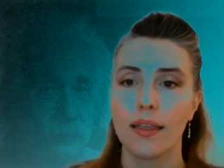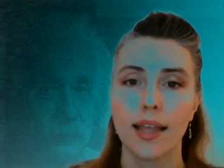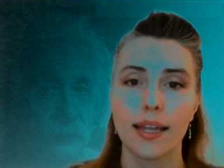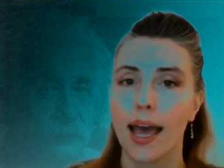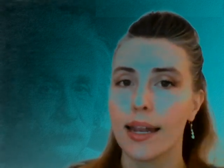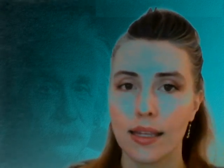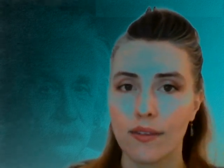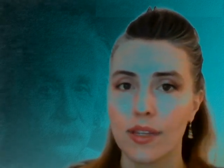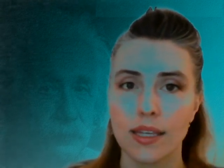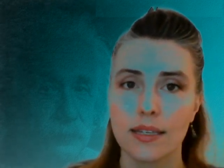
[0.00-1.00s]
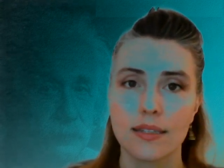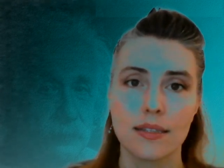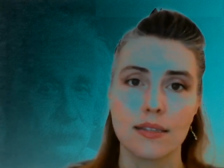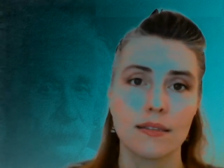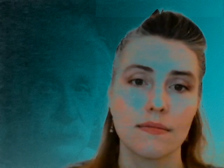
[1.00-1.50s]
that any of
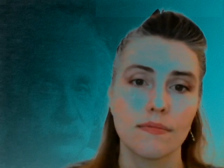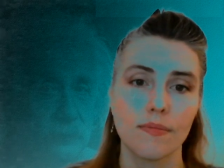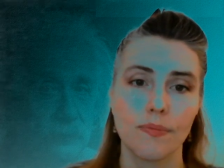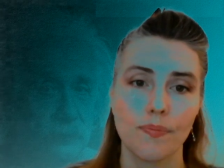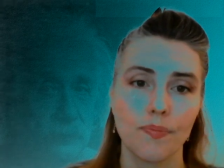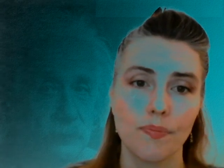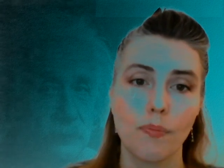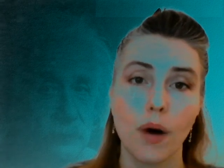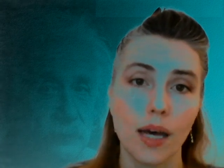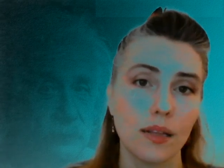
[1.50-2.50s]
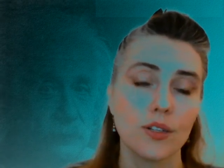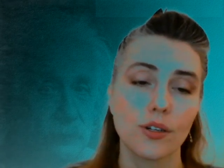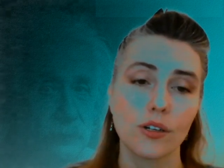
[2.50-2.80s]
these models